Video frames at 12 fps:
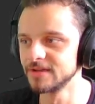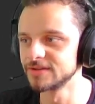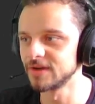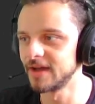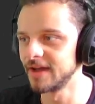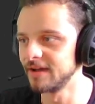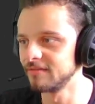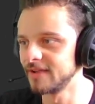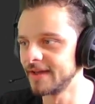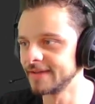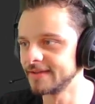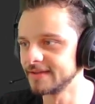So I have
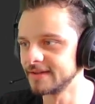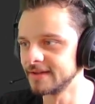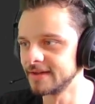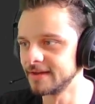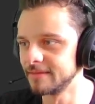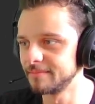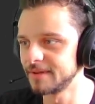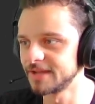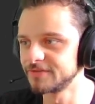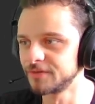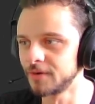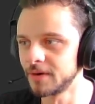like
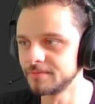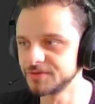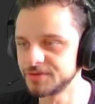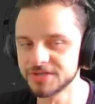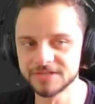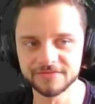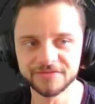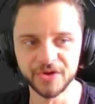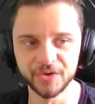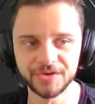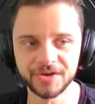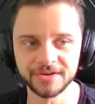platforms, which is a
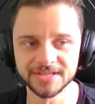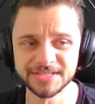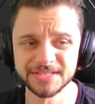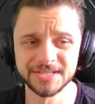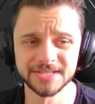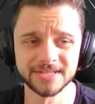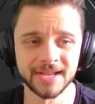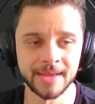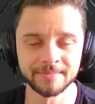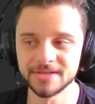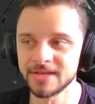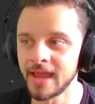folder that's just an
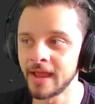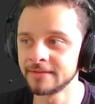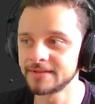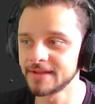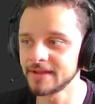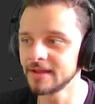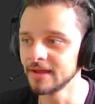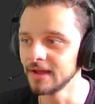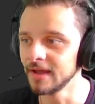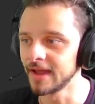empty entity.